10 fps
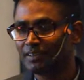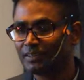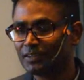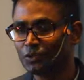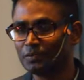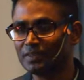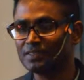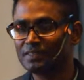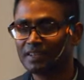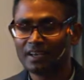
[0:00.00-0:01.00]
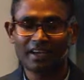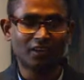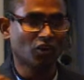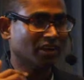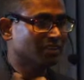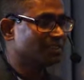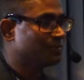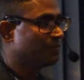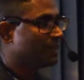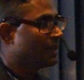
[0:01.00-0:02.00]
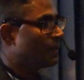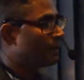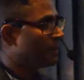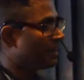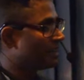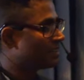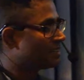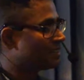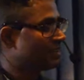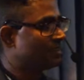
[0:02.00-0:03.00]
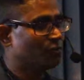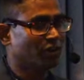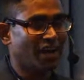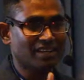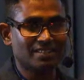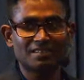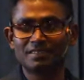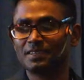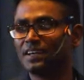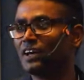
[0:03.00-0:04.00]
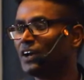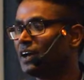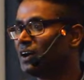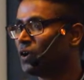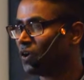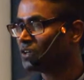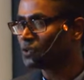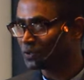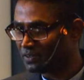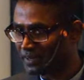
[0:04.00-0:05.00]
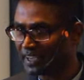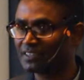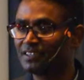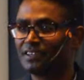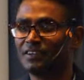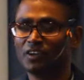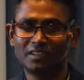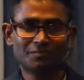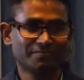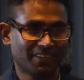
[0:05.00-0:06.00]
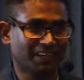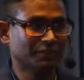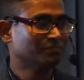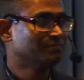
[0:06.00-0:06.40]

humans and knowledge, be it for access or to create knowledge. Thank you.